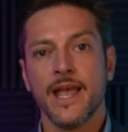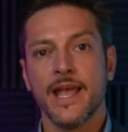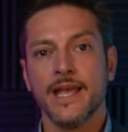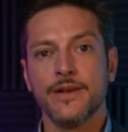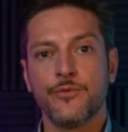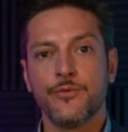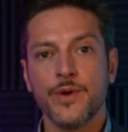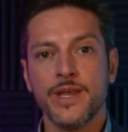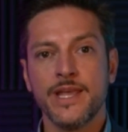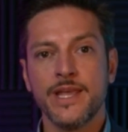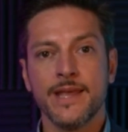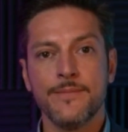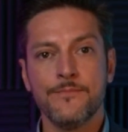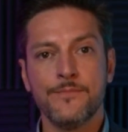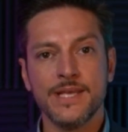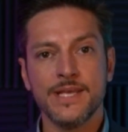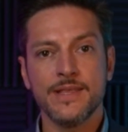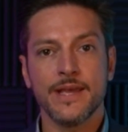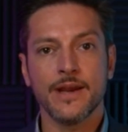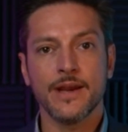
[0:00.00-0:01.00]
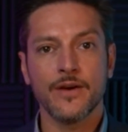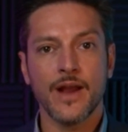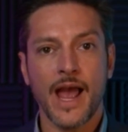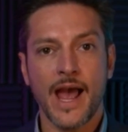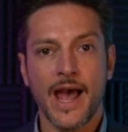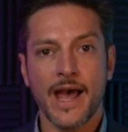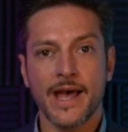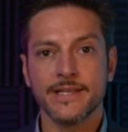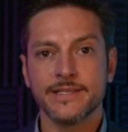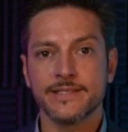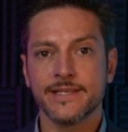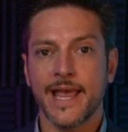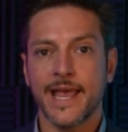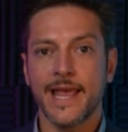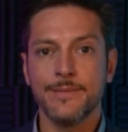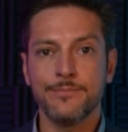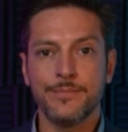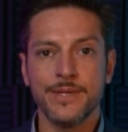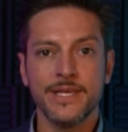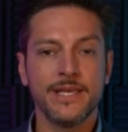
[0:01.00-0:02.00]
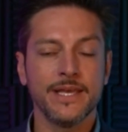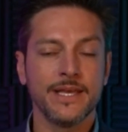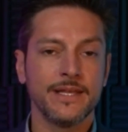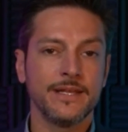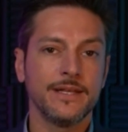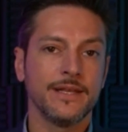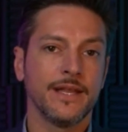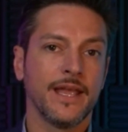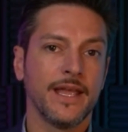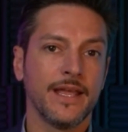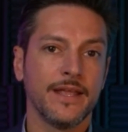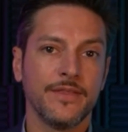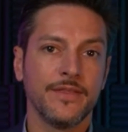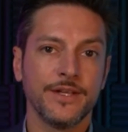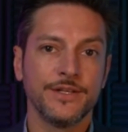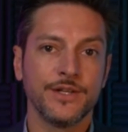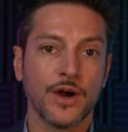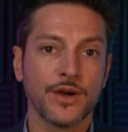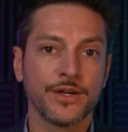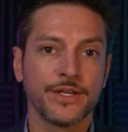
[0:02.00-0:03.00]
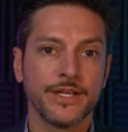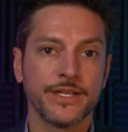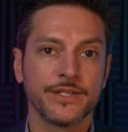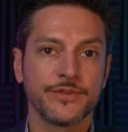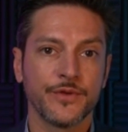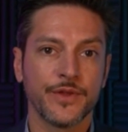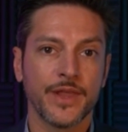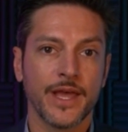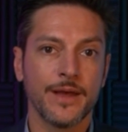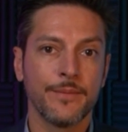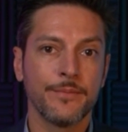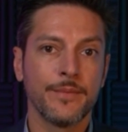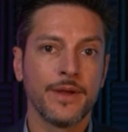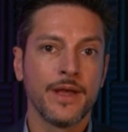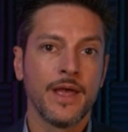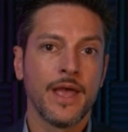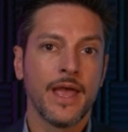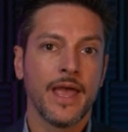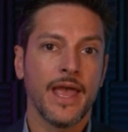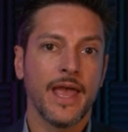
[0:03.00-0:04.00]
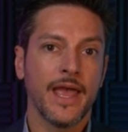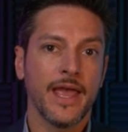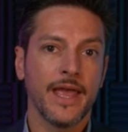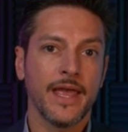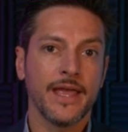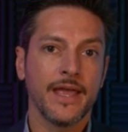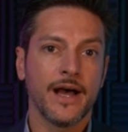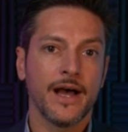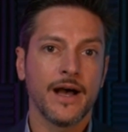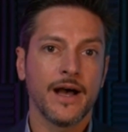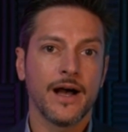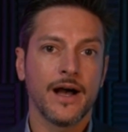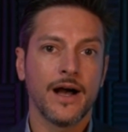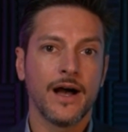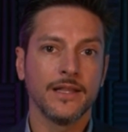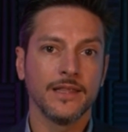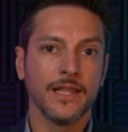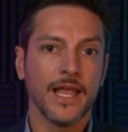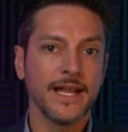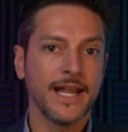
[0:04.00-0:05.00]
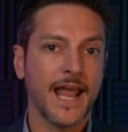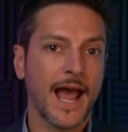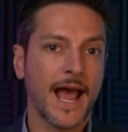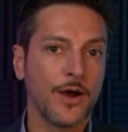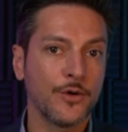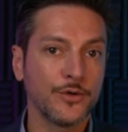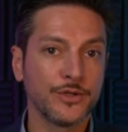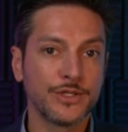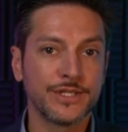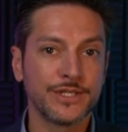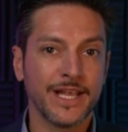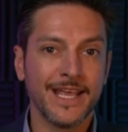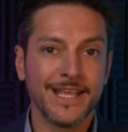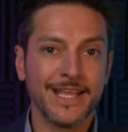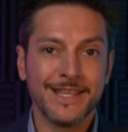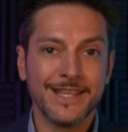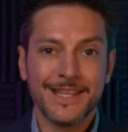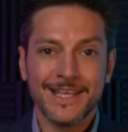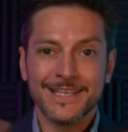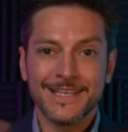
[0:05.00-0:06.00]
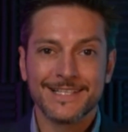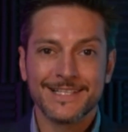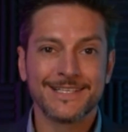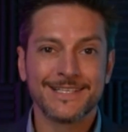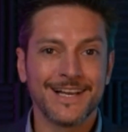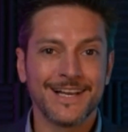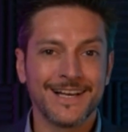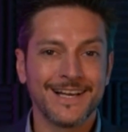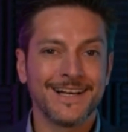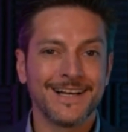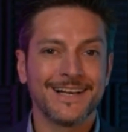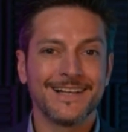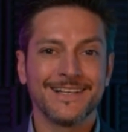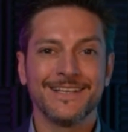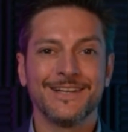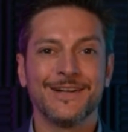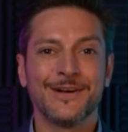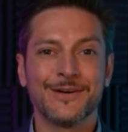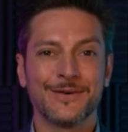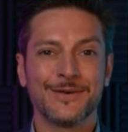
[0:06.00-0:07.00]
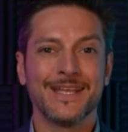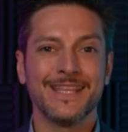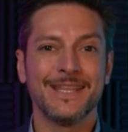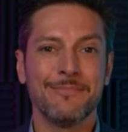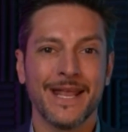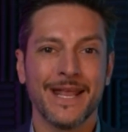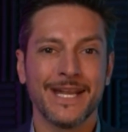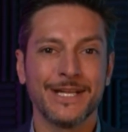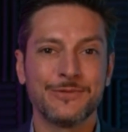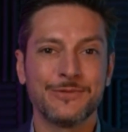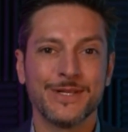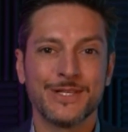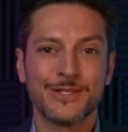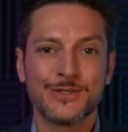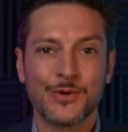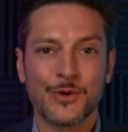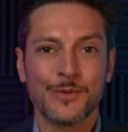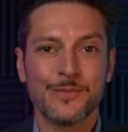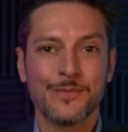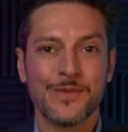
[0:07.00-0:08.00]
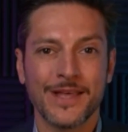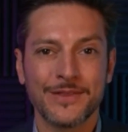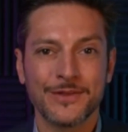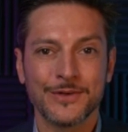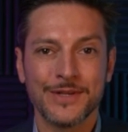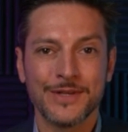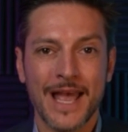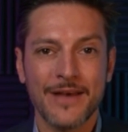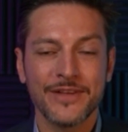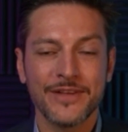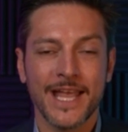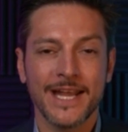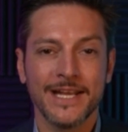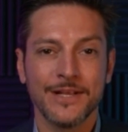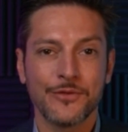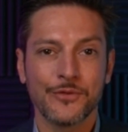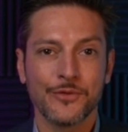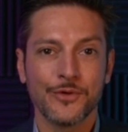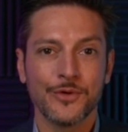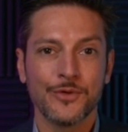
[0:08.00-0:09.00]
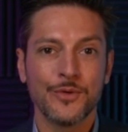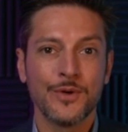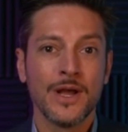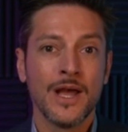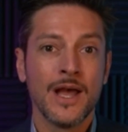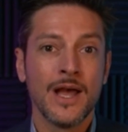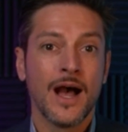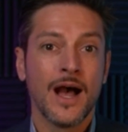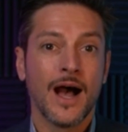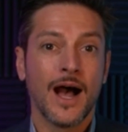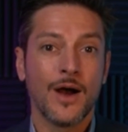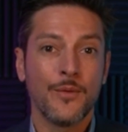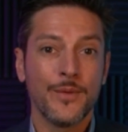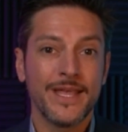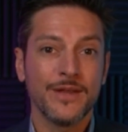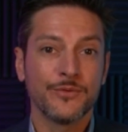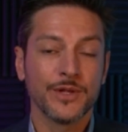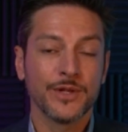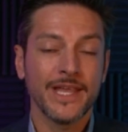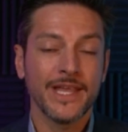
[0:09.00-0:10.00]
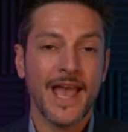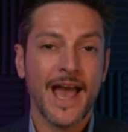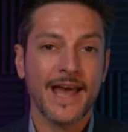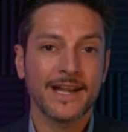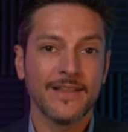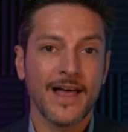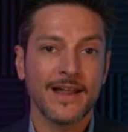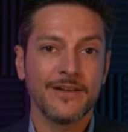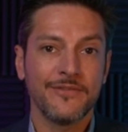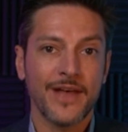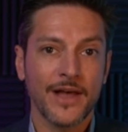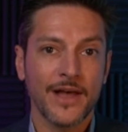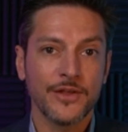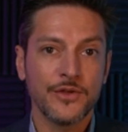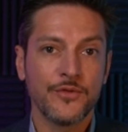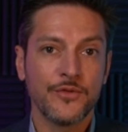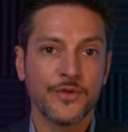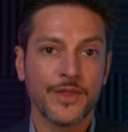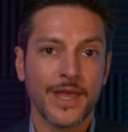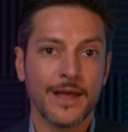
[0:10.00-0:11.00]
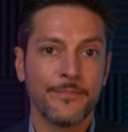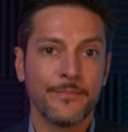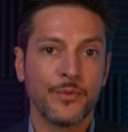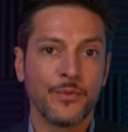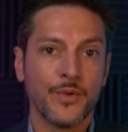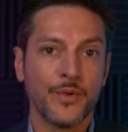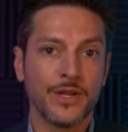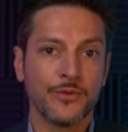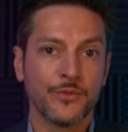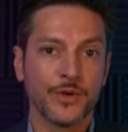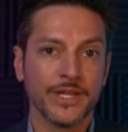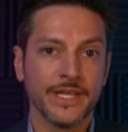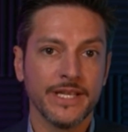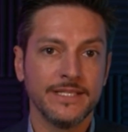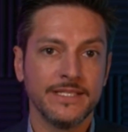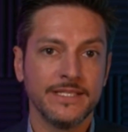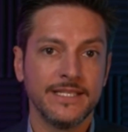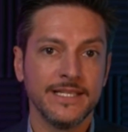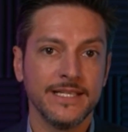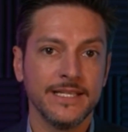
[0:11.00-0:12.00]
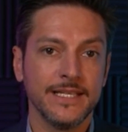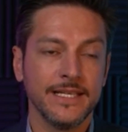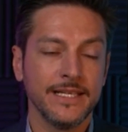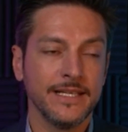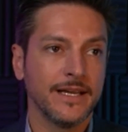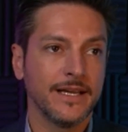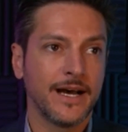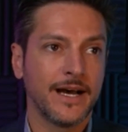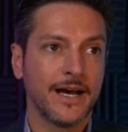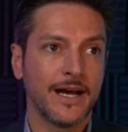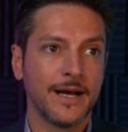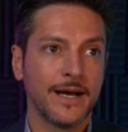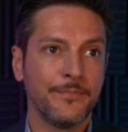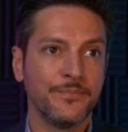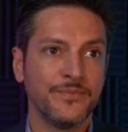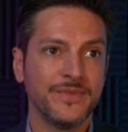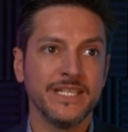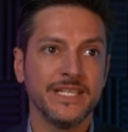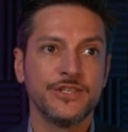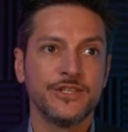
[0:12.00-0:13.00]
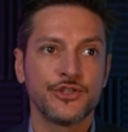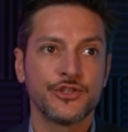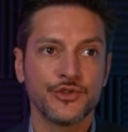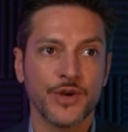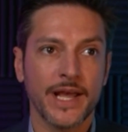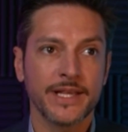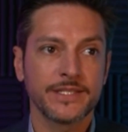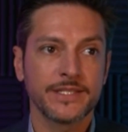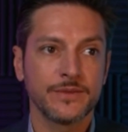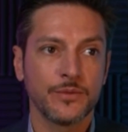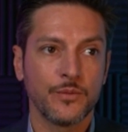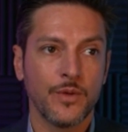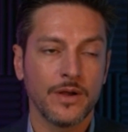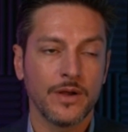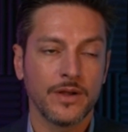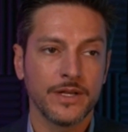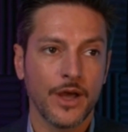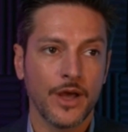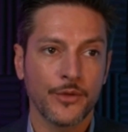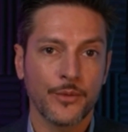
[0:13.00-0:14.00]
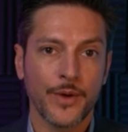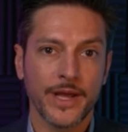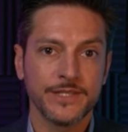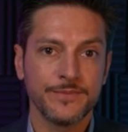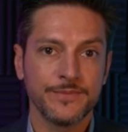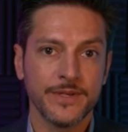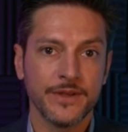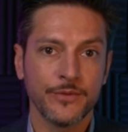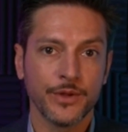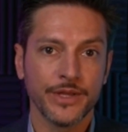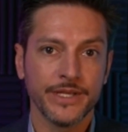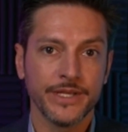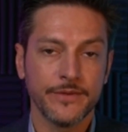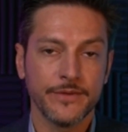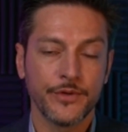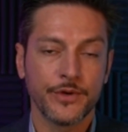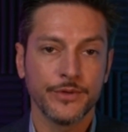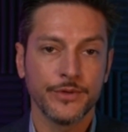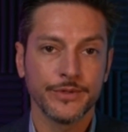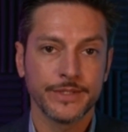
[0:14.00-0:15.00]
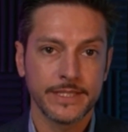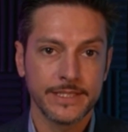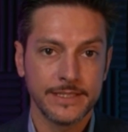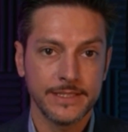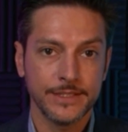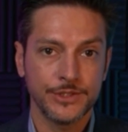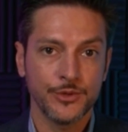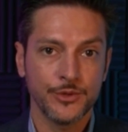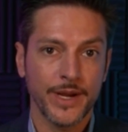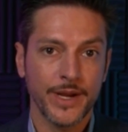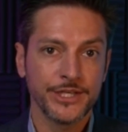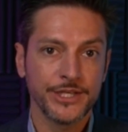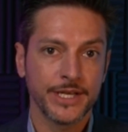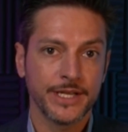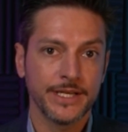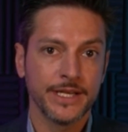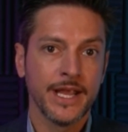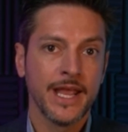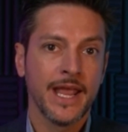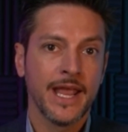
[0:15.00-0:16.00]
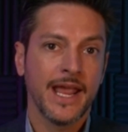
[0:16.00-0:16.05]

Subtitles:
And if we can be there as a beacon in the darkness for them, a lighthouse in this, in the management storm that they're navigating through, we can really add a lot of value for them. We can really de-stress what could otherwise be a really difficult situation.